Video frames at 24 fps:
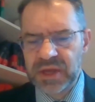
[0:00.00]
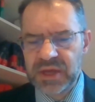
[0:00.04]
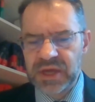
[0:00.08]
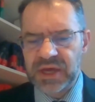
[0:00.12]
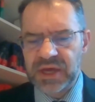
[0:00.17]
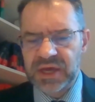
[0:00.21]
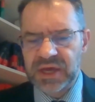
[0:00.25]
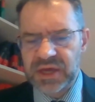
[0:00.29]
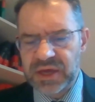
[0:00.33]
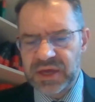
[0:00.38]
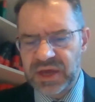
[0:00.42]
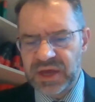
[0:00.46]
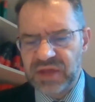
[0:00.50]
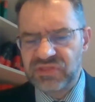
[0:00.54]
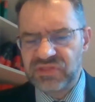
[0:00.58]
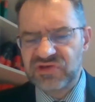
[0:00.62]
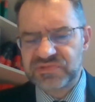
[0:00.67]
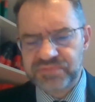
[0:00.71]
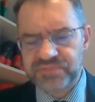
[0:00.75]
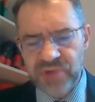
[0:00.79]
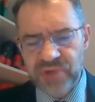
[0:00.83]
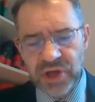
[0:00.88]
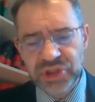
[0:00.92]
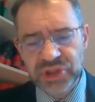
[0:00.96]
And this
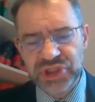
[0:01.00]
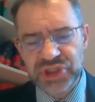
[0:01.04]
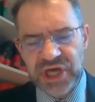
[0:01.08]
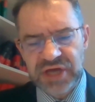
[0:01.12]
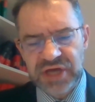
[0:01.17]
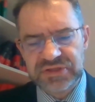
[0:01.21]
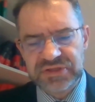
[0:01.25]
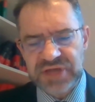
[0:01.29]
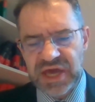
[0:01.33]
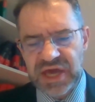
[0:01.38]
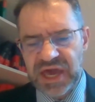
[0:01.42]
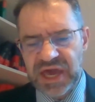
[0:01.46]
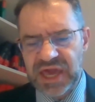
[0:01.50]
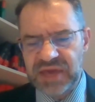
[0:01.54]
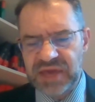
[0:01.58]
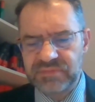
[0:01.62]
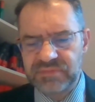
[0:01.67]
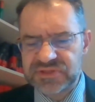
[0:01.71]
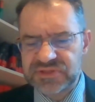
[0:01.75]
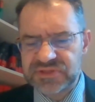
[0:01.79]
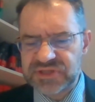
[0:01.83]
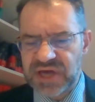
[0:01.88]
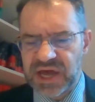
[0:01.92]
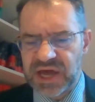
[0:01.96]
project
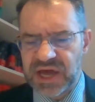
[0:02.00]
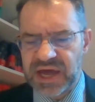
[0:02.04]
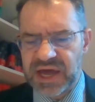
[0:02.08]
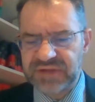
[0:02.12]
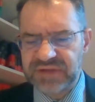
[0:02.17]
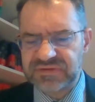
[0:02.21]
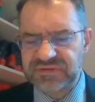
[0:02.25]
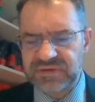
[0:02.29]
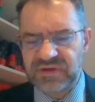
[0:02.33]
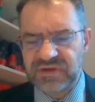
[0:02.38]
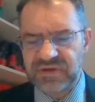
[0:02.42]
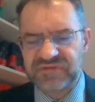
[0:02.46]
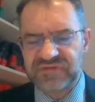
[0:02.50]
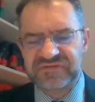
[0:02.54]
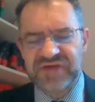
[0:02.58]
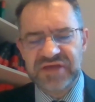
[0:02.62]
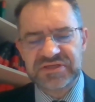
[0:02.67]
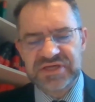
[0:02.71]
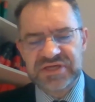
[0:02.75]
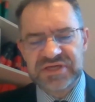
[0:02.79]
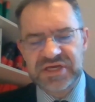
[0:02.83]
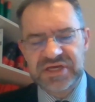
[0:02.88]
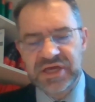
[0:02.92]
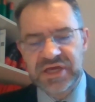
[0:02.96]
aims at
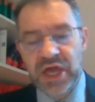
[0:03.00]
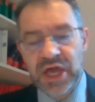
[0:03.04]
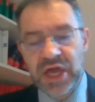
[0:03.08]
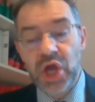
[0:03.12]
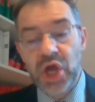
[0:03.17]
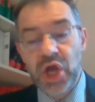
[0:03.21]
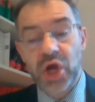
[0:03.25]
setting